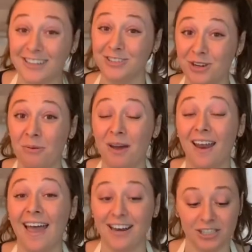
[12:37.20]
you know
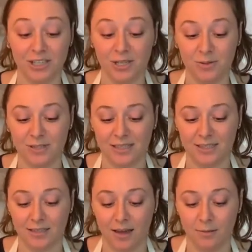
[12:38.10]
what? I actually use
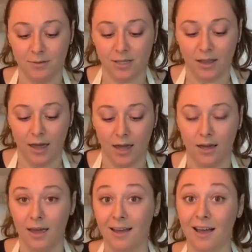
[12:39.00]
this time to
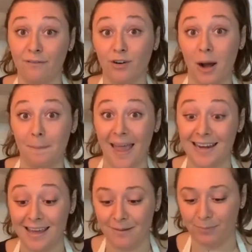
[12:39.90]
cover up
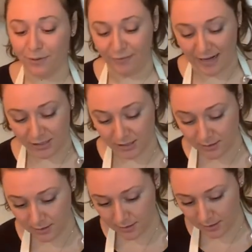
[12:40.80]
any
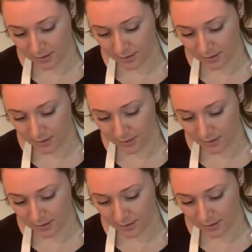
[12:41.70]
imperfections.